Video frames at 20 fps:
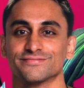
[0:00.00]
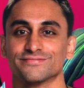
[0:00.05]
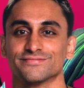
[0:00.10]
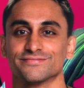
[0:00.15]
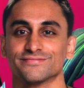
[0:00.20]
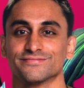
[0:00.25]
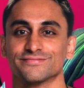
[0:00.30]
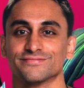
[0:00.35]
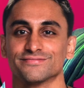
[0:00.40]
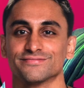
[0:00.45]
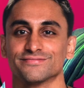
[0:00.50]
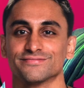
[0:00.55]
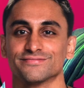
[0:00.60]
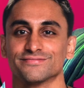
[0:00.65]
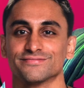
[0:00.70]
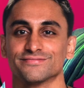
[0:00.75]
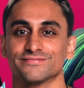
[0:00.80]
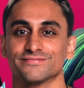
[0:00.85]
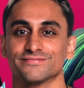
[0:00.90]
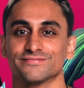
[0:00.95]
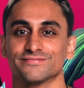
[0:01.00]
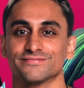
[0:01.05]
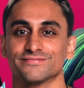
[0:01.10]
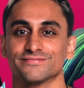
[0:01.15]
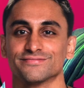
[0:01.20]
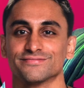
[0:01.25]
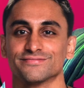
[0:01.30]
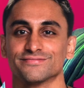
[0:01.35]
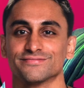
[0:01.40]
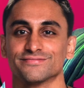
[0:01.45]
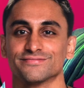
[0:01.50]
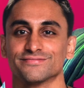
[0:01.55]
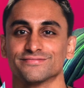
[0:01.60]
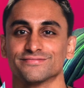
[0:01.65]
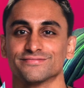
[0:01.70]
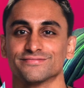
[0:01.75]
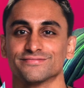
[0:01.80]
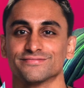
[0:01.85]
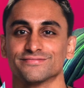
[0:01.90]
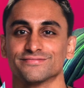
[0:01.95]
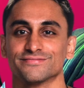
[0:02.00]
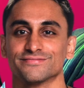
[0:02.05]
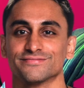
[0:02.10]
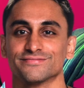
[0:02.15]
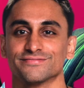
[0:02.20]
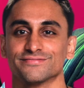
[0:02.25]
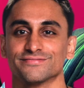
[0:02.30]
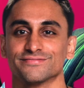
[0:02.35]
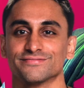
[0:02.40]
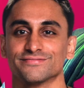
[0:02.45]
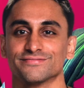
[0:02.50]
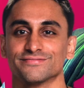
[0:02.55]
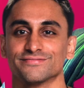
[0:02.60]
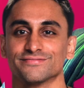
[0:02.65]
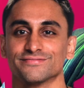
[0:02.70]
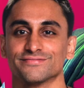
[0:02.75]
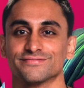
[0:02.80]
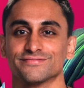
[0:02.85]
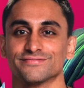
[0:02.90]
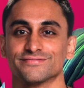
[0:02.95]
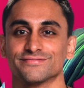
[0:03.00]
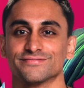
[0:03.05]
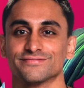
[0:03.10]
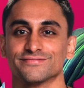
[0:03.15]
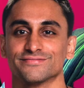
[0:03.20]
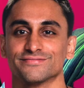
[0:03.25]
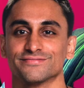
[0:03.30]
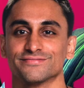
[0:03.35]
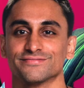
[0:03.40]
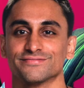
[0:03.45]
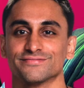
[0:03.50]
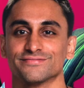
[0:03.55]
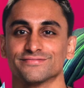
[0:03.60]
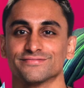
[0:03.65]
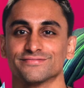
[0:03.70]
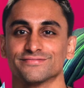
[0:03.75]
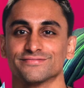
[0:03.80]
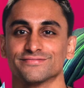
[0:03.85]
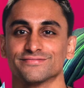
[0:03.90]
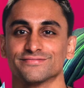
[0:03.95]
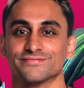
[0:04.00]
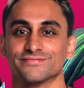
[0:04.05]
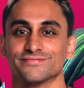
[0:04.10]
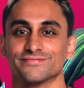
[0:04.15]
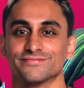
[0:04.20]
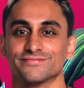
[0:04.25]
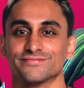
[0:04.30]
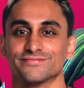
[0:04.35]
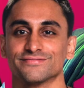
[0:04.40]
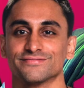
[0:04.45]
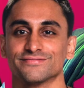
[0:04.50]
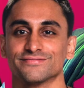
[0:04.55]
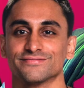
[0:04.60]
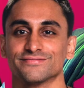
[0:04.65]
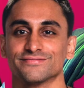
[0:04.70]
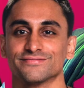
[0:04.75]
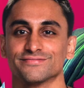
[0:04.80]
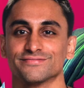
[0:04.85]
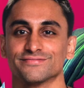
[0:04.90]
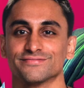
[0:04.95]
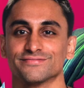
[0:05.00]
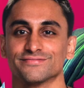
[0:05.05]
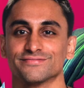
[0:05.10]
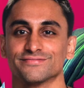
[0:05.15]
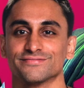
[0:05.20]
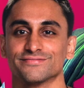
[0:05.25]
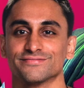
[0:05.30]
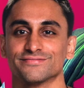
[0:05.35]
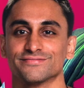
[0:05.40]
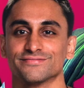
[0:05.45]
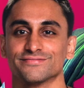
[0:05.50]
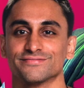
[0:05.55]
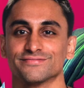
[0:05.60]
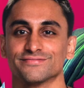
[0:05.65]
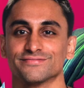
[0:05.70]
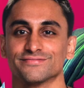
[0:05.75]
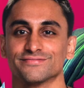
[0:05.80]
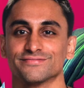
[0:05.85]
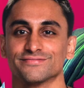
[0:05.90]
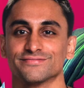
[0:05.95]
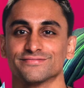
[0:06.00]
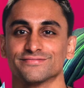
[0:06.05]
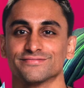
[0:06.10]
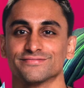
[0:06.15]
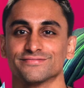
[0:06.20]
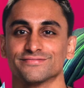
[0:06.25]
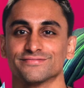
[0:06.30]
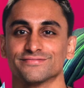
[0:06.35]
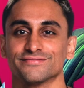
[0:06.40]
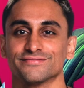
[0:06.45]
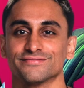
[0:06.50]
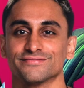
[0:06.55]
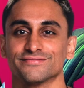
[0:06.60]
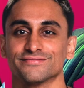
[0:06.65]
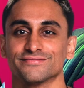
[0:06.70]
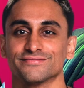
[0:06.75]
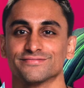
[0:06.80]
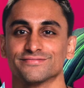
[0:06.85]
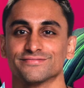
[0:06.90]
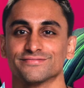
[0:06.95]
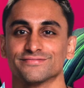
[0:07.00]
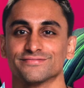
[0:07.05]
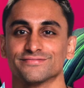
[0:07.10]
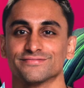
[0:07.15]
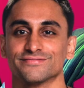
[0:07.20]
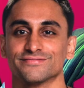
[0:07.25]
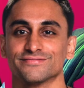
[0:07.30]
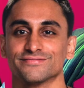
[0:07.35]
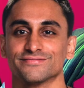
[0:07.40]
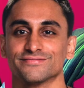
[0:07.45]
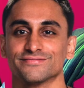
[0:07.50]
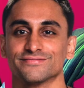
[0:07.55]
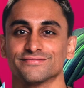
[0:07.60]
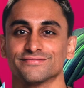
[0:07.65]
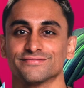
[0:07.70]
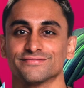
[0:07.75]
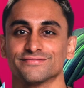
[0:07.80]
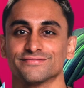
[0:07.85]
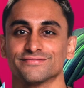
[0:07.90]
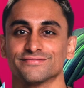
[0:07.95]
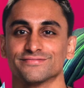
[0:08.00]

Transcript: [no speech]